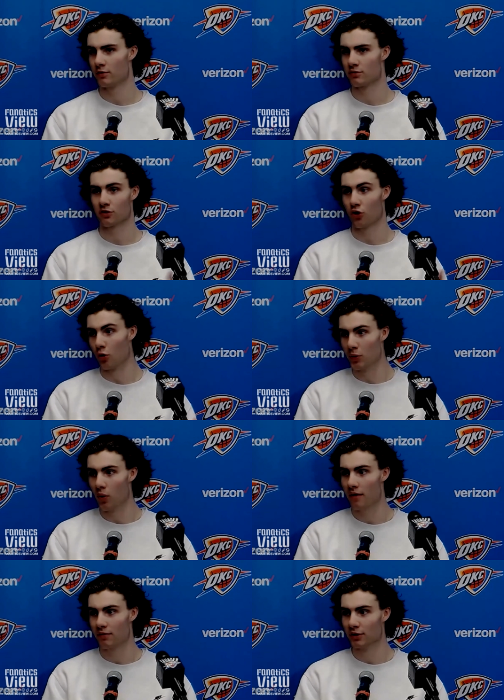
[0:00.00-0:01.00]
He was on Coby
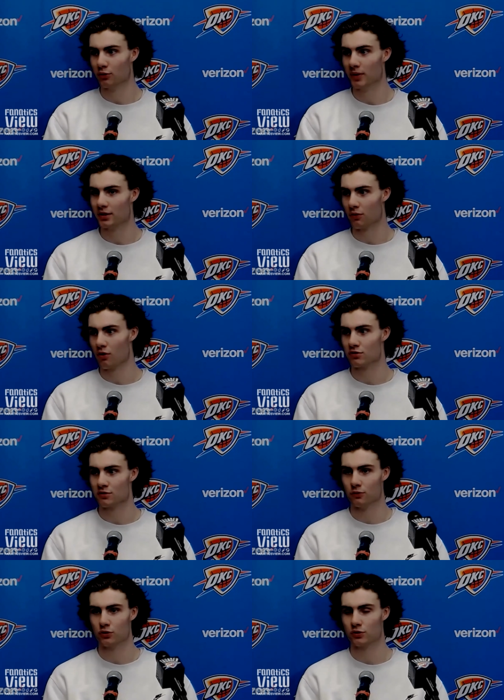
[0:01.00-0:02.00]
White for a little bit,
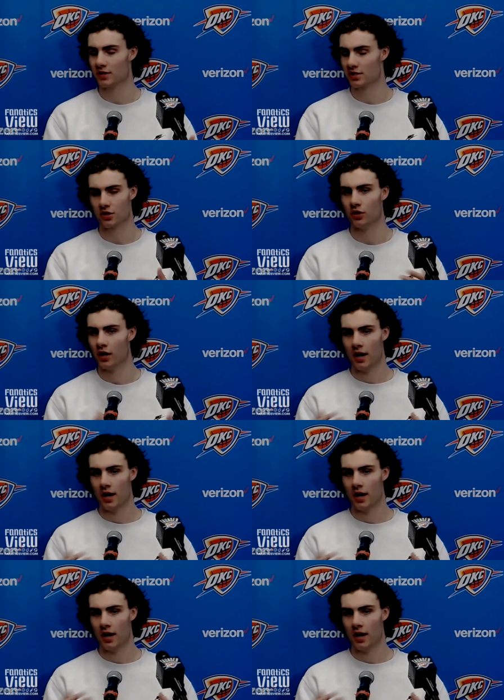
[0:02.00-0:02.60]
DeRozan, Vucevic, so